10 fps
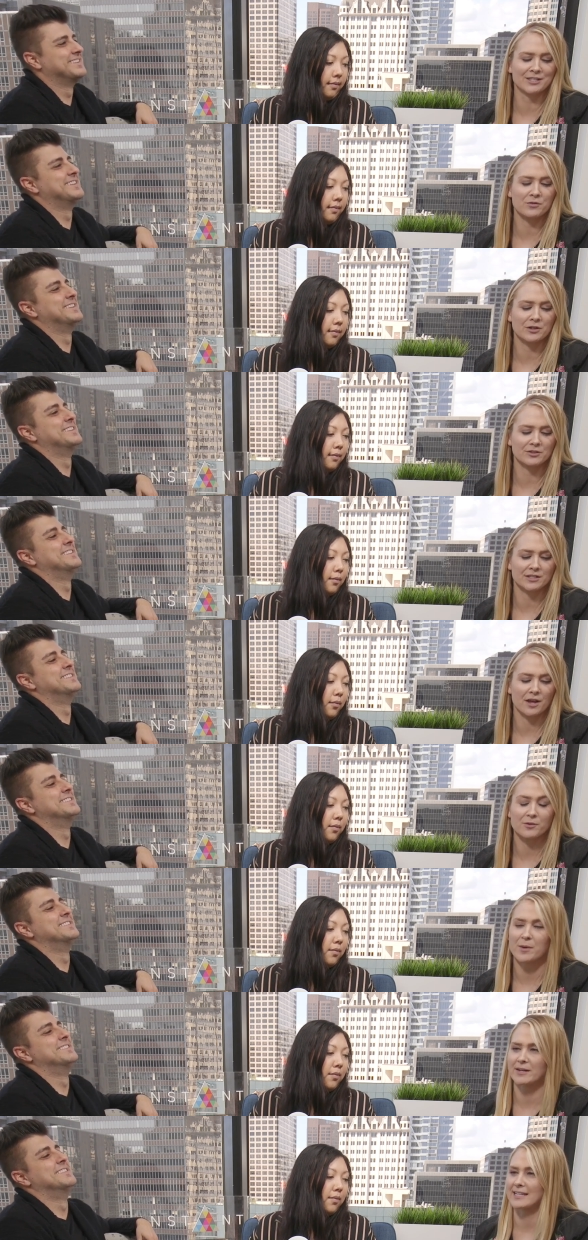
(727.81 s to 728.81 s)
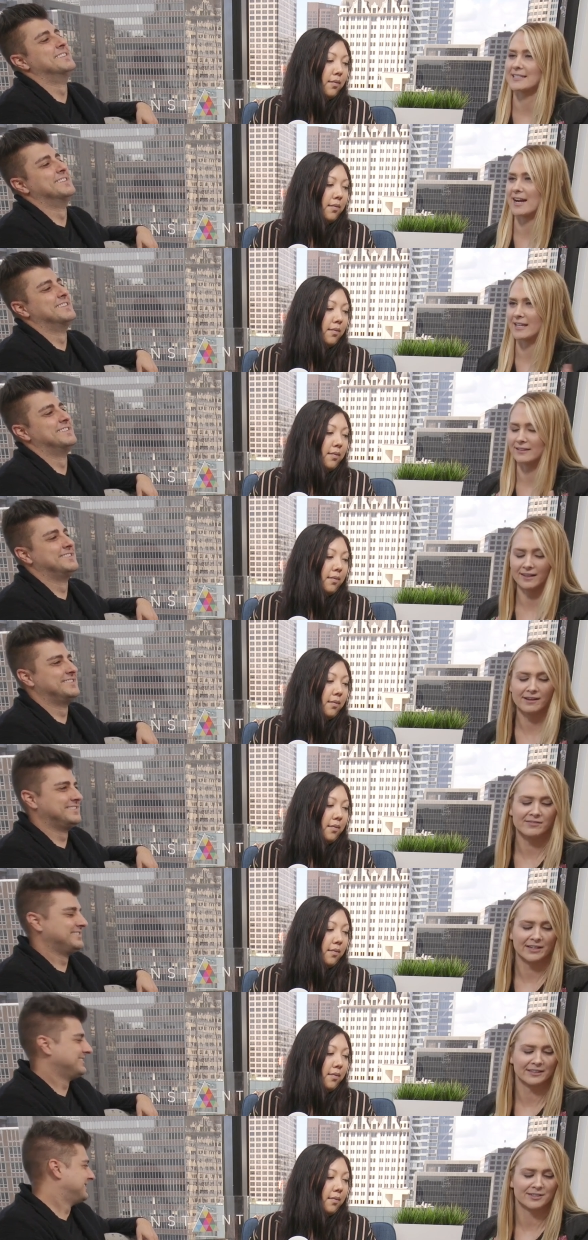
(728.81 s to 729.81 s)
Speaker 1: so there's this other podcast that I love
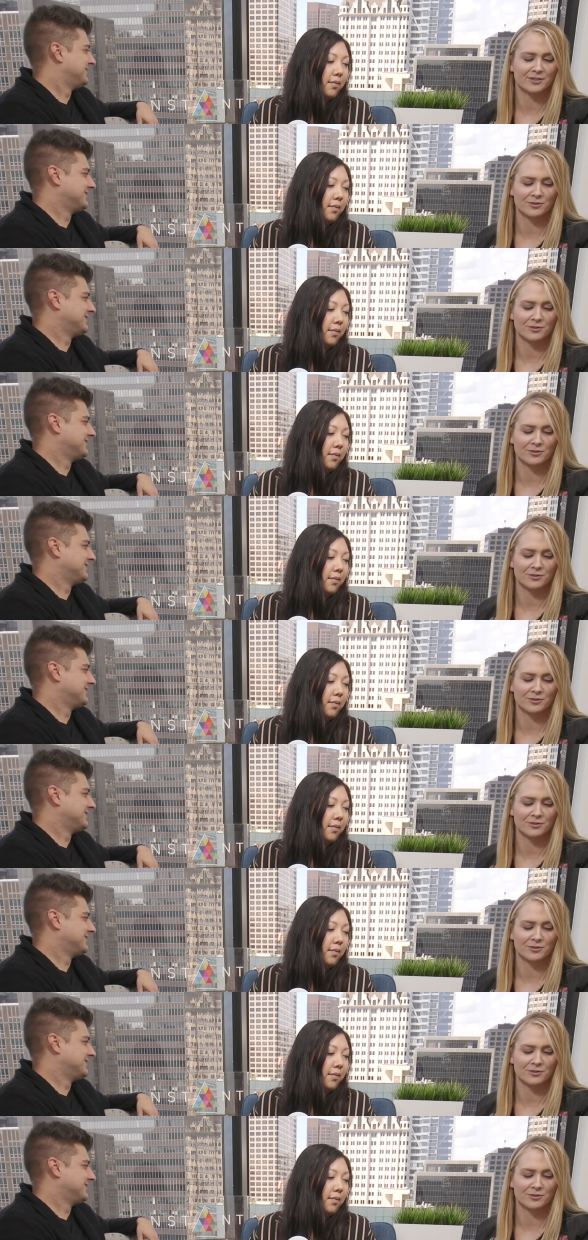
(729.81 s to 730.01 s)
and I listen to.